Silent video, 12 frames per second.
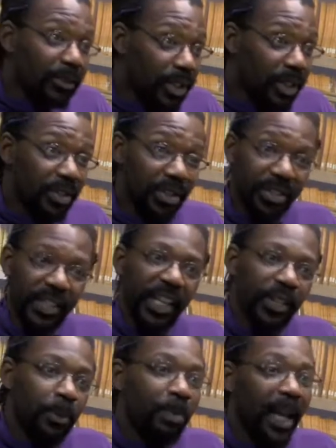judge the
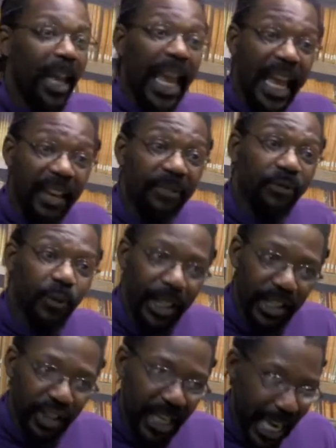standard by a
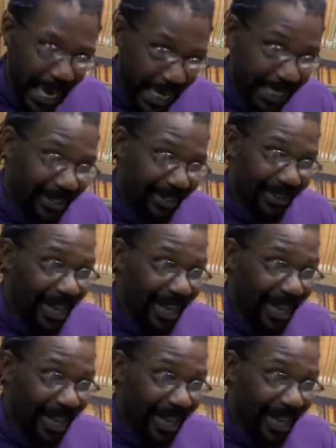fringe case.